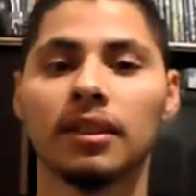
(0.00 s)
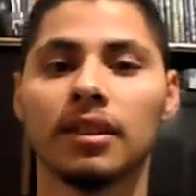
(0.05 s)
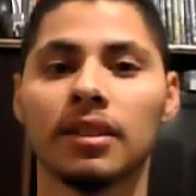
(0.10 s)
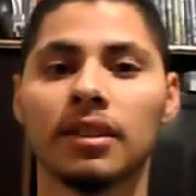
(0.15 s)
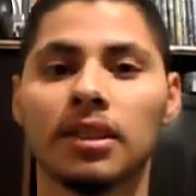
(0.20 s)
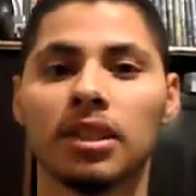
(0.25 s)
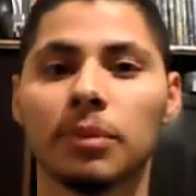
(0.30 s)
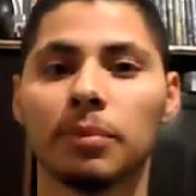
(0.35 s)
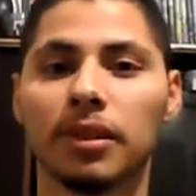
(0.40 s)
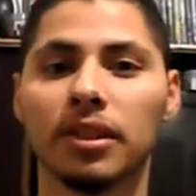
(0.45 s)

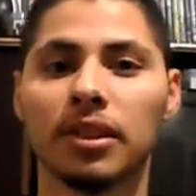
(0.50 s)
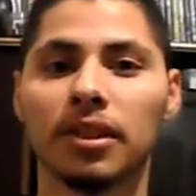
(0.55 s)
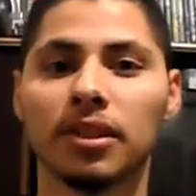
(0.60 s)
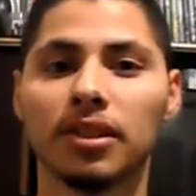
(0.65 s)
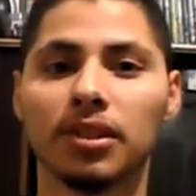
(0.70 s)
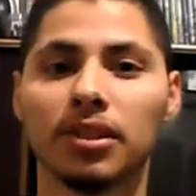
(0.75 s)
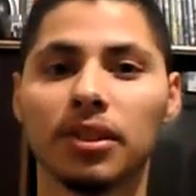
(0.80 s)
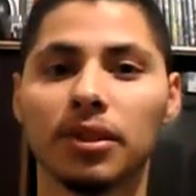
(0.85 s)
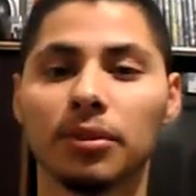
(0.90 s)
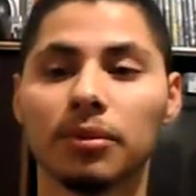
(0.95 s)
Just because,
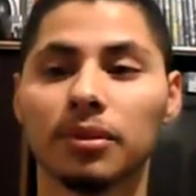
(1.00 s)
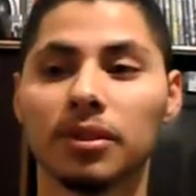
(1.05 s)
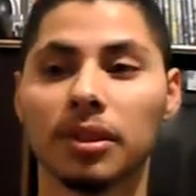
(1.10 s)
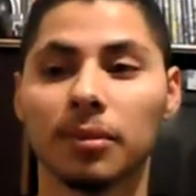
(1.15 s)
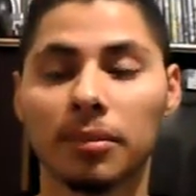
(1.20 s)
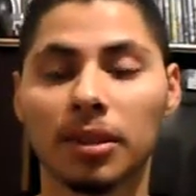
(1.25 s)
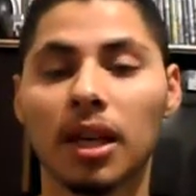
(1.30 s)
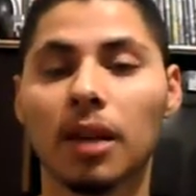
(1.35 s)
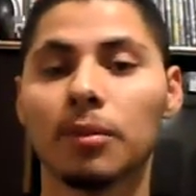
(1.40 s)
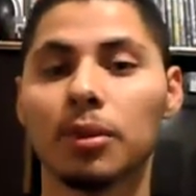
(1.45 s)
you know,
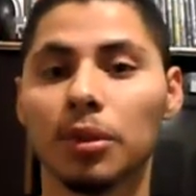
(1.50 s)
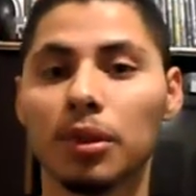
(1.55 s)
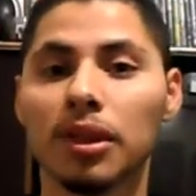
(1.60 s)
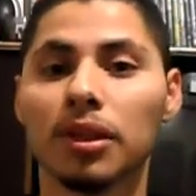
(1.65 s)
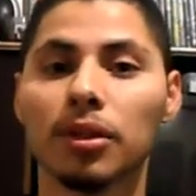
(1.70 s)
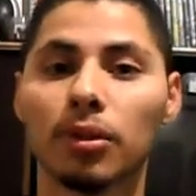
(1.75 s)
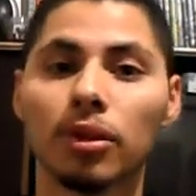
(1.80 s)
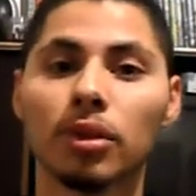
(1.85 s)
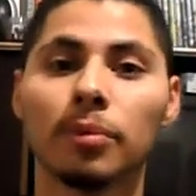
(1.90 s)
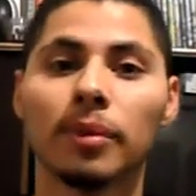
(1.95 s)
sometimes you need
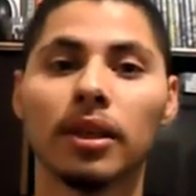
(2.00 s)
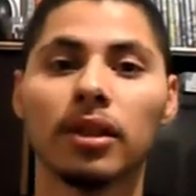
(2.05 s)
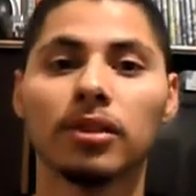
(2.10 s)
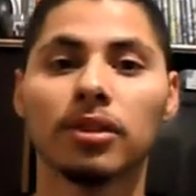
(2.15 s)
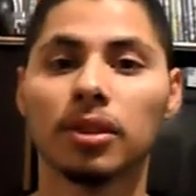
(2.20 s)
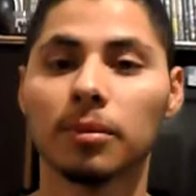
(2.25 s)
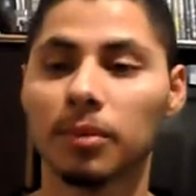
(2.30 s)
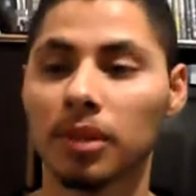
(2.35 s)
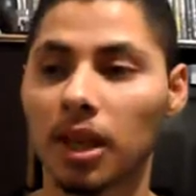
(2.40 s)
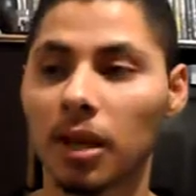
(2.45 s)
those spells,
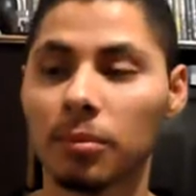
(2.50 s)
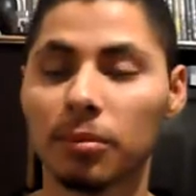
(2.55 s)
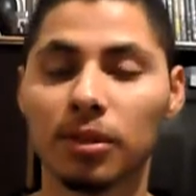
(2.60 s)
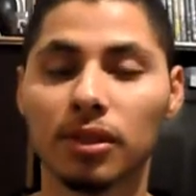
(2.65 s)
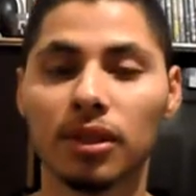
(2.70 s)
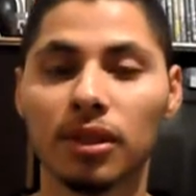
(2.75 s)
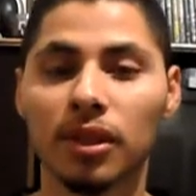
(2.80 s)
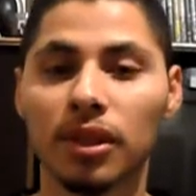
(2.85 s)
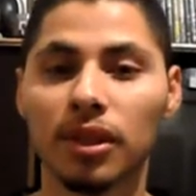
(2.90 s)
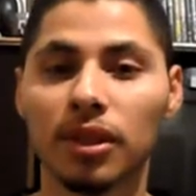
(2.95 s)
sometimes
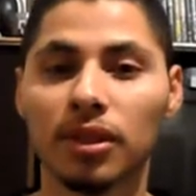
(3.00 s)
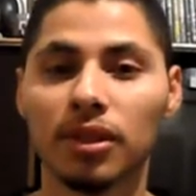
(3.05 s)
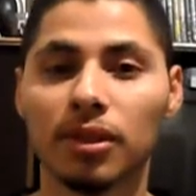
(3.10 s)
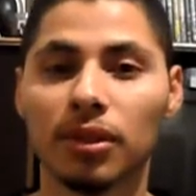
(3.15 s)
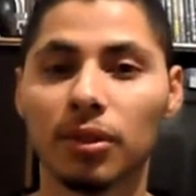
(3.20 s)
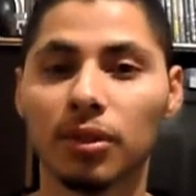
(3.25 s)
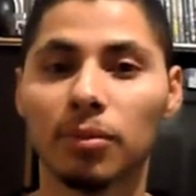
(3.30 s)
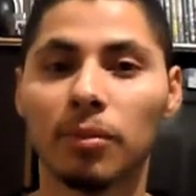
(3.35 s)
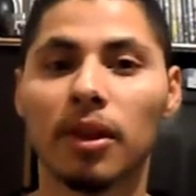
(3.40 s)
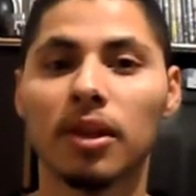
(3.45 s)

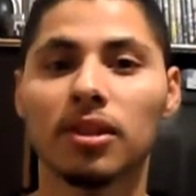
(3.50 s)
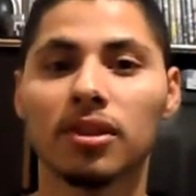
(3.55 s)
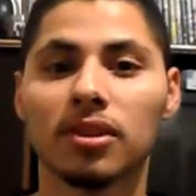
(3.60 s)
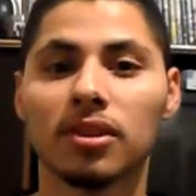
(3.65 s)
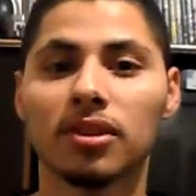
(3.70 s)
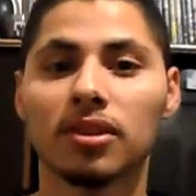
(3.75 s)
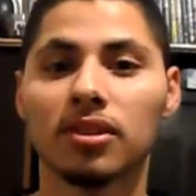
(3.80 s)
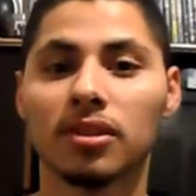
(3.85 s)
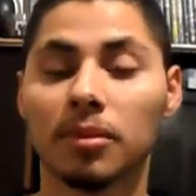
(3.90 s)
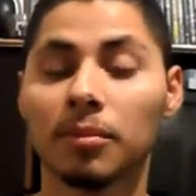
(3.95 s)
those
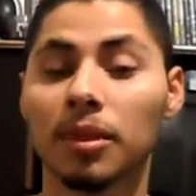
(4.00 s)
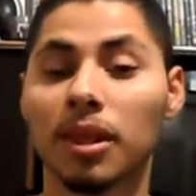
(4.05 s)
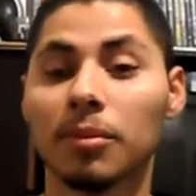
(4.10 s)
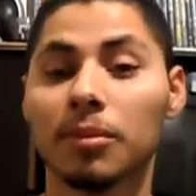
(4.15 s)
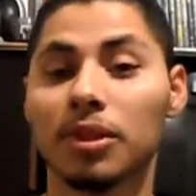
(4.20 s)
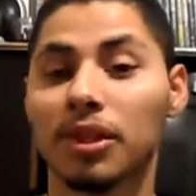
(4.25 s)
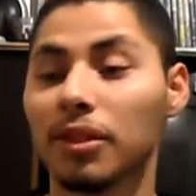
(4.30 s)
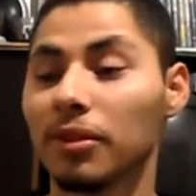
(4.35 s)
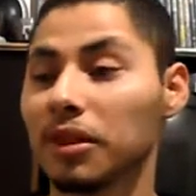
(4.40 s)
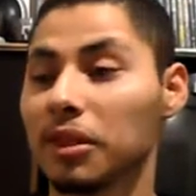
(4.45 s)
monsters. Sometimes you
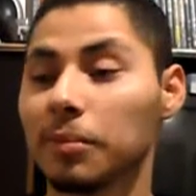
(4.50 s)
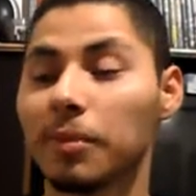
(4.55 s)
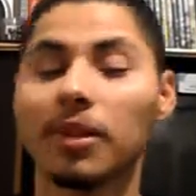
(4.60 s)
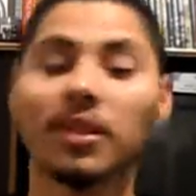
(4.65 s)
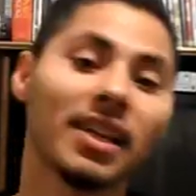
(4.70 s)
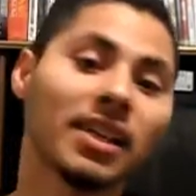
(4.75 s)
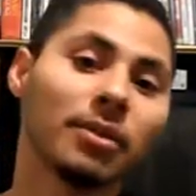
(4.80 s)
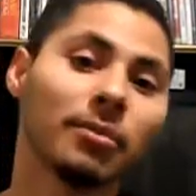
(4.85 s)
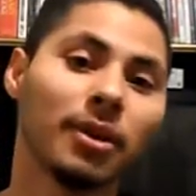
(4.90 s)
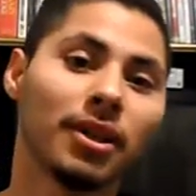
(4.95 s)
kill the spells
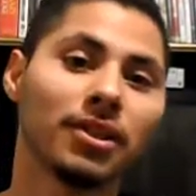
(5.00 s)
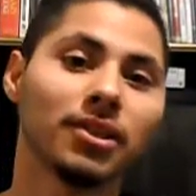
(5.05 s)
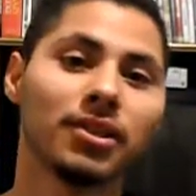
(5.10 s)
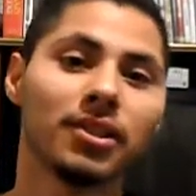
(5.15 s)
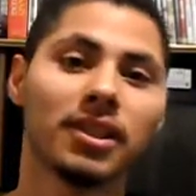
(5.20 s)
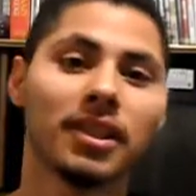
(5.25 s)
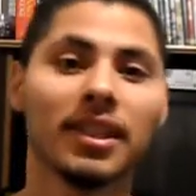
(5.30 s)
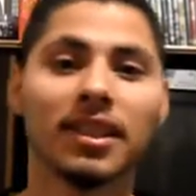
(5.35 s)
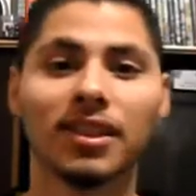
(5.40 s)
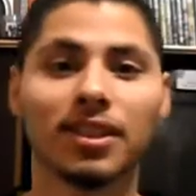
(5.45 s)
and the monsters,
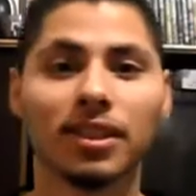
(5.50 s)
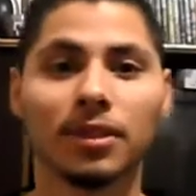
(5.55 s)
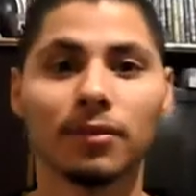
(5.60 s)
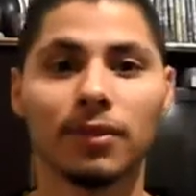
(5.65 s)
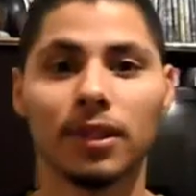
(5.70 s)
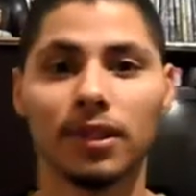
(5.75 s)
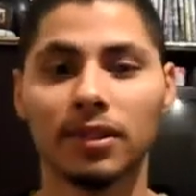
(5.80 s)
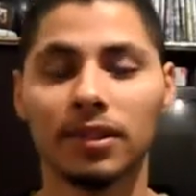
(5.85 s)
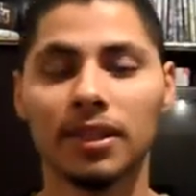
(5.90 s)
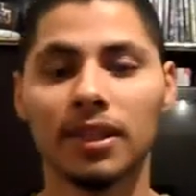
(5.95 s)
and then it's just
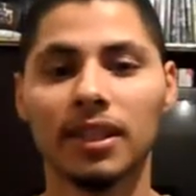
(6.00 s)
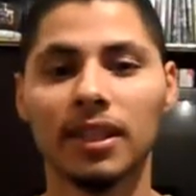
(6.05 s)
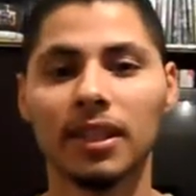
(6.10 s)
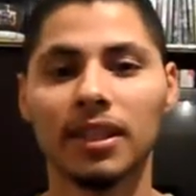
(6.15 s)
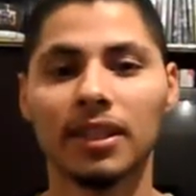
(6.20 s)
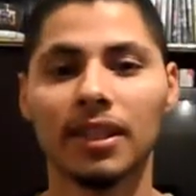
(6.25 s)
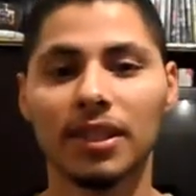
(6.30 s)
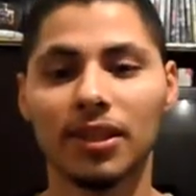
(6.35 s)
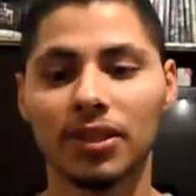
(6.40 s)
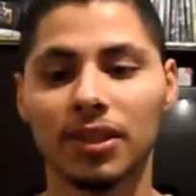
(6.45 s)
fun.
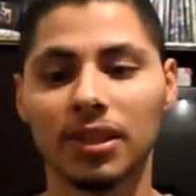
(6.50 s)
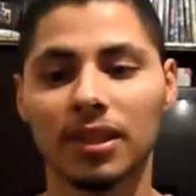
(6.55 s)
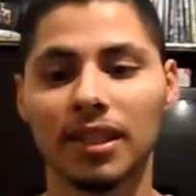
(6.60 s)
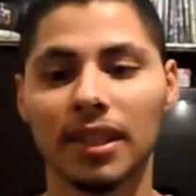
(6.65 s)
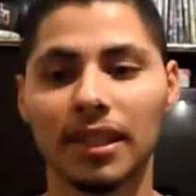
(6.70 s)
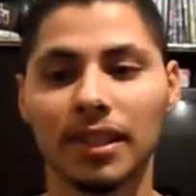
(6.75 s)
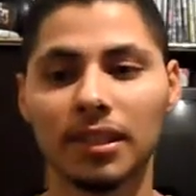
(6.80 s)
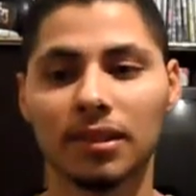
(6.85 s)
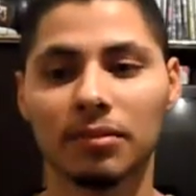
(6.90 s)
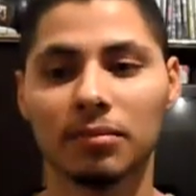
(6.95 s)
Then you're just
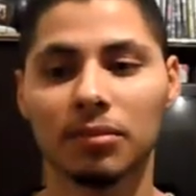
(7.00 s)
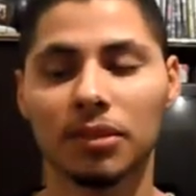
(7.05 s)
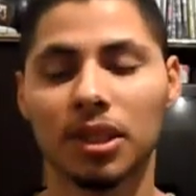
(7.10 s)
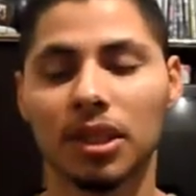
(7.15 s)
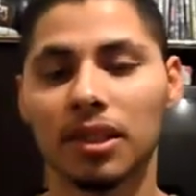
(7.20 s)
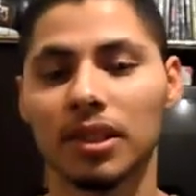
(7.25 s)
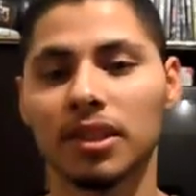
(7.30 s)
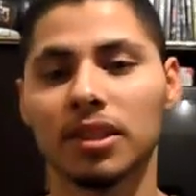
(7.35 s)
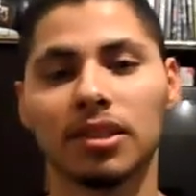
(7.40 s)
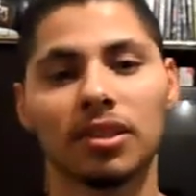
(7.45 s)
like
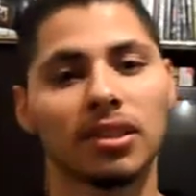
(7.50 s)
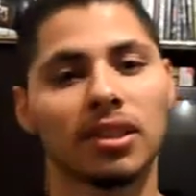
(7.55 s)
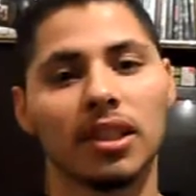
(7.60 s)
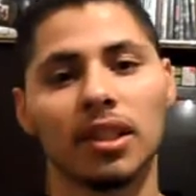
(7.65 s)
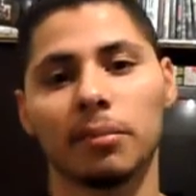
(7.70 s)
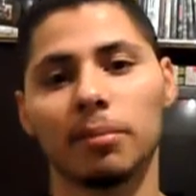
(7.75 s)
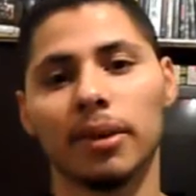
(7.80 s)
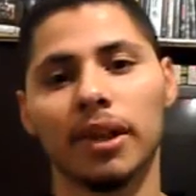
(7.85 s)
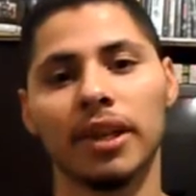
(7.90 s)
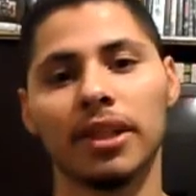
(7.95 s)
chilling, just like
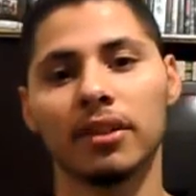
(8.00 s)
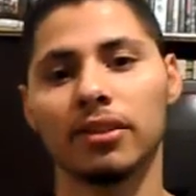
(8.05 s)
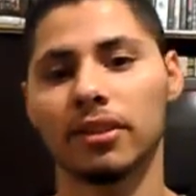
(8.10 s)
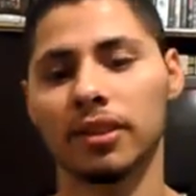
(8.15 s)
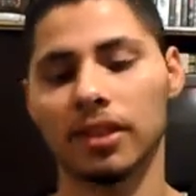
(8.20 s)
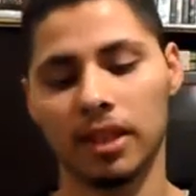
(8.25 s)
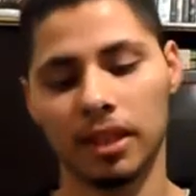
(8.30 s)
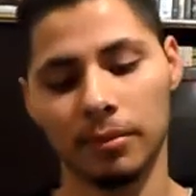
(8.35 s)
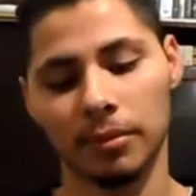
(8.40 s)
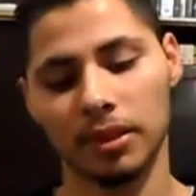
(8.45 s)
biding your
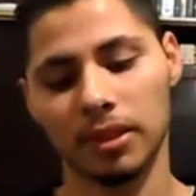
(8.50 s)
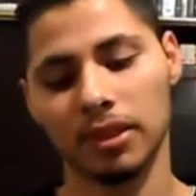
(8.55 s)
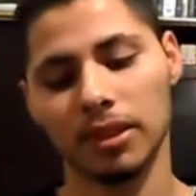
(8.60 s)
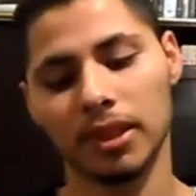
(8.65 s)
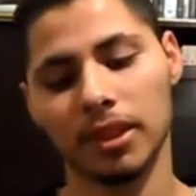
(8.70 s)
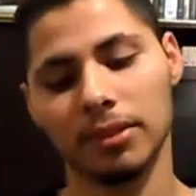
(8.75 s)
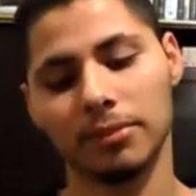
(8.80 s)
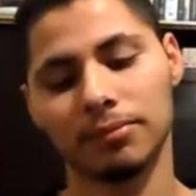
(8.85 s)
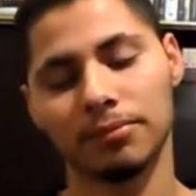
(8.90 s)
time, you're just like